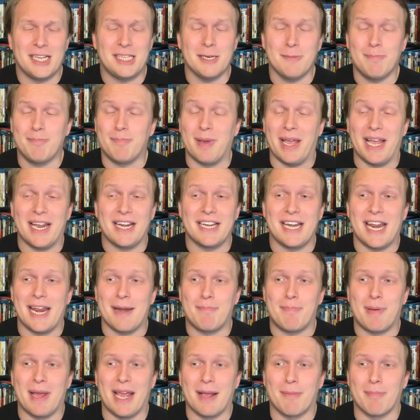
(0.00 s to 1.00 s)
It's a big
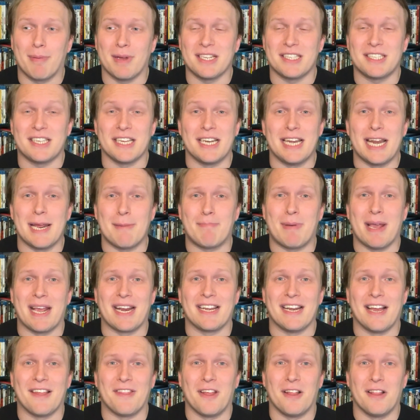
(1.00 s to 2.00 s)
nitpick, but it's a
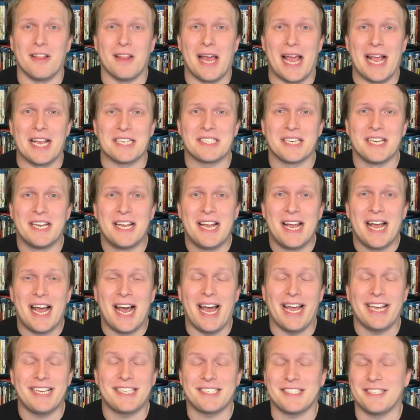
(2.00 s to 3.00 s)
nitpick nonetheless.
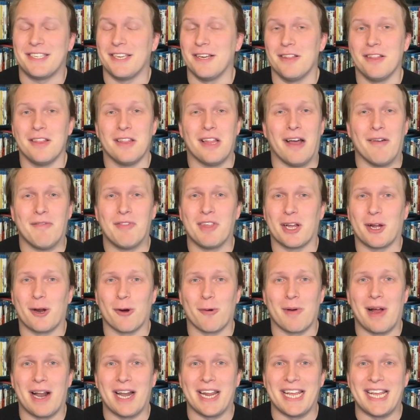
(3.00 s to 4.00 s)
I still love The
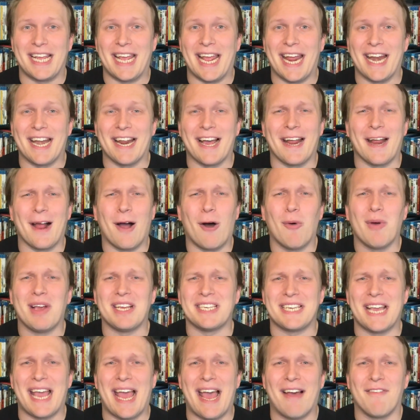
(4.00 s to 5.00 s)
Karate Kid. I
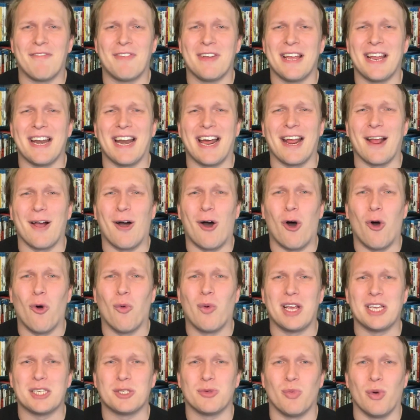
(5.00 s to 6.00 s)
always have, and I
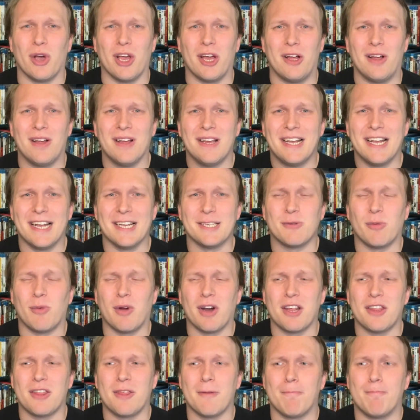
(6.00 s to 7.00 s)
always will. It's
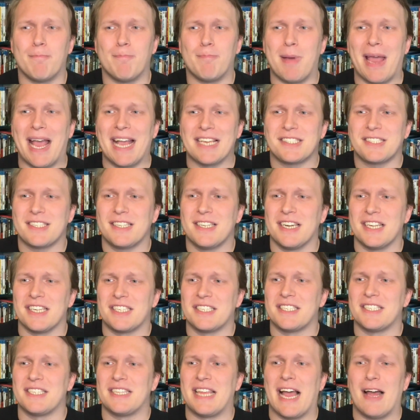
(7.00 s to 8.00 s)
one of the best
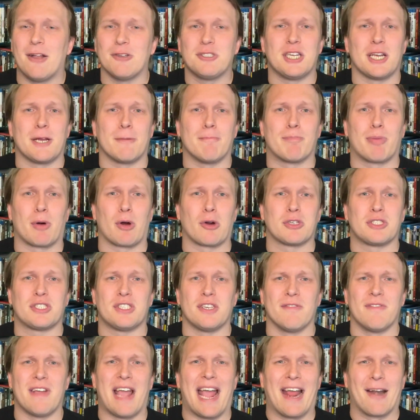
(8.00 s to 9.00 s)
nostalgic
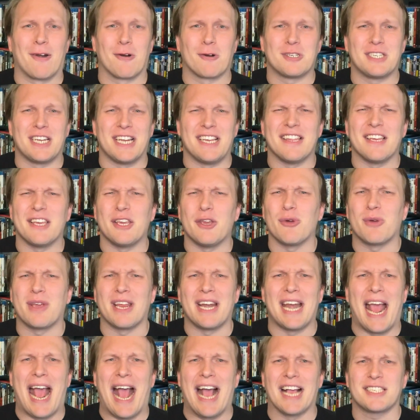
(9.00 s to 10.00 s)
bursts of energy that you
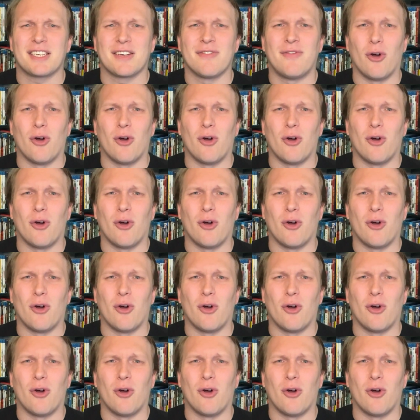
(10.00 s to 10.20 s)
can ask